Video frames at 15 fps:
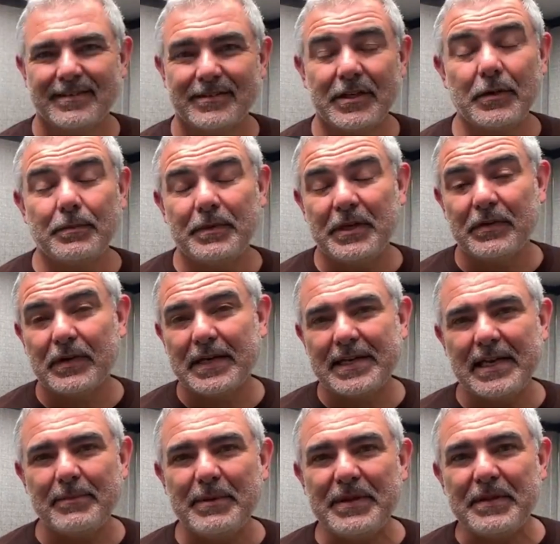So here I
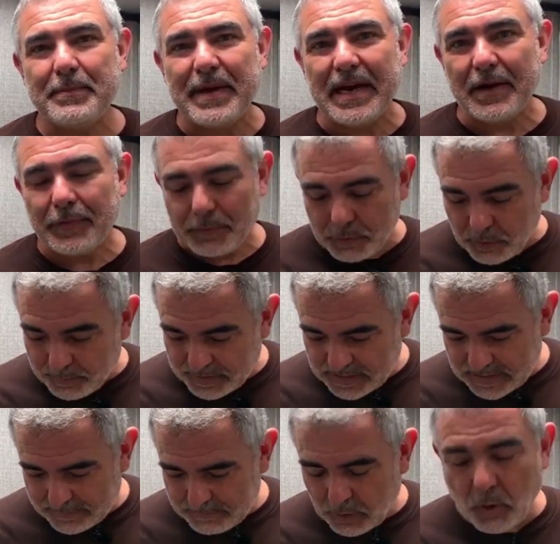am in the bathroom, and
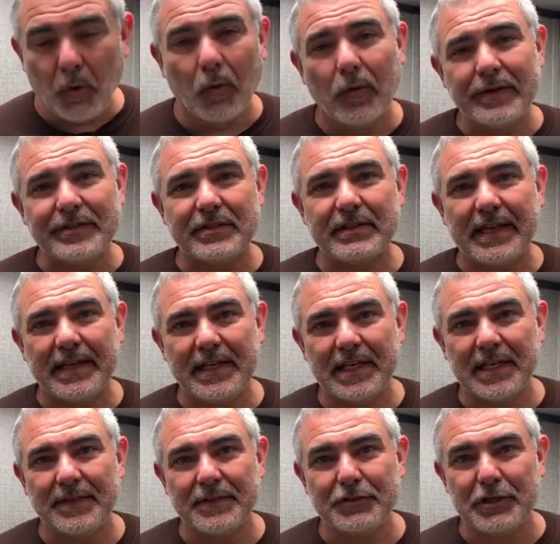I'm always standing
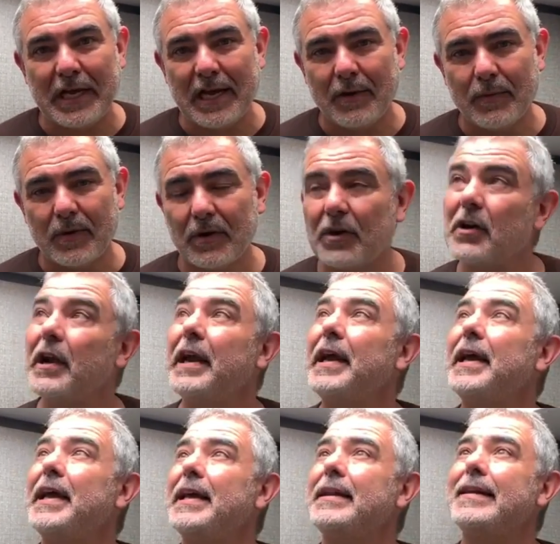in the shower.
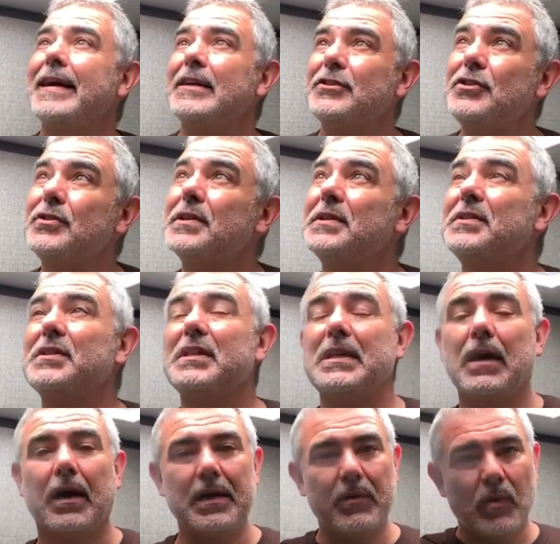And as you can see,
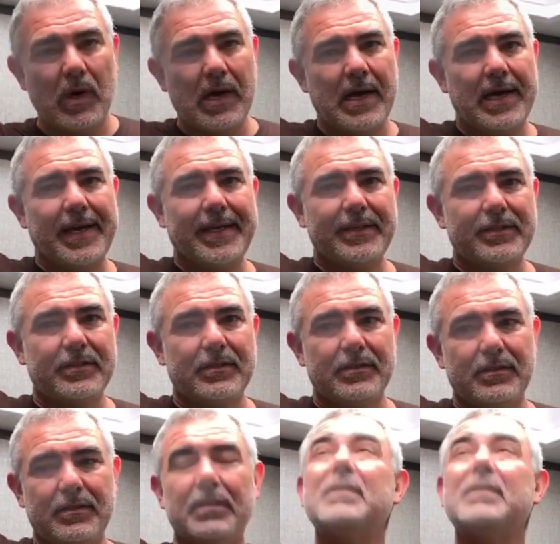height wise,